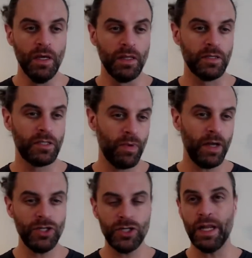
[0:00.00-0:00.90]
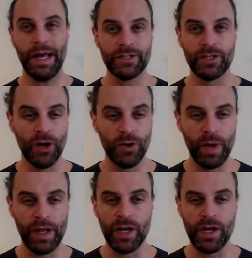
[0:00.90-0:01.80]
The spreadsheet has no
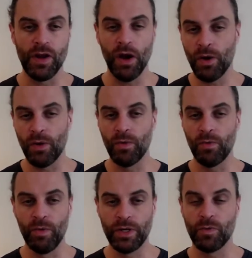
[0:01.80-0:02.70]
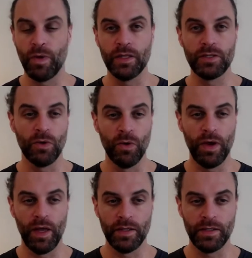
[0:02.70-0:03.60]
way to know which way it's
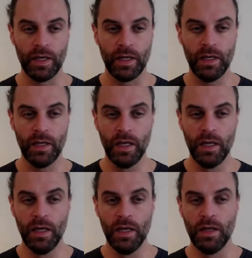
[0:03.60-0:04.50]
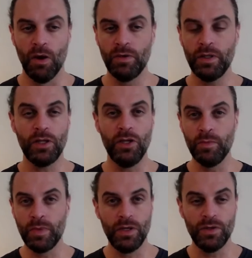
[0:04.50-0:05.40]
oriented. Only the
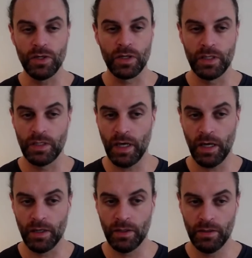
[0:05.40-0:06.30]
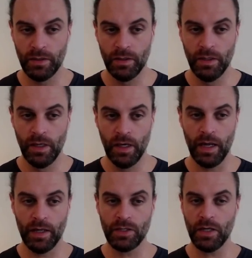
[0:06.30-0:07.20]
human user can tell.
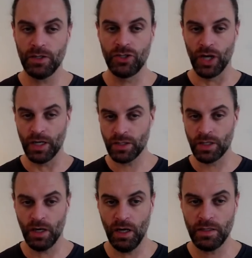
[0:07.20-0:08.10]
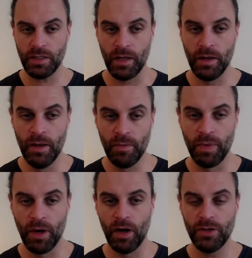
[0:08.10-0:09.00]
And it's not just the content,
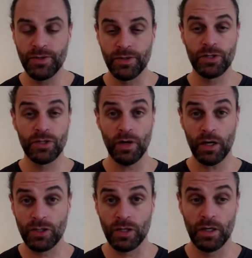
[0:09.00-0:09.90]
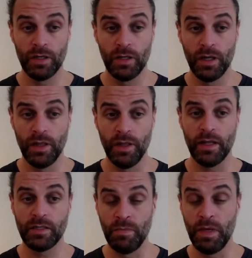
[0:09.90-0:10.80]
but also the structure
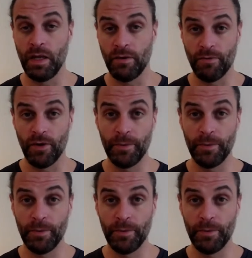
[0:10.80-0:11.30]
that's meaningful.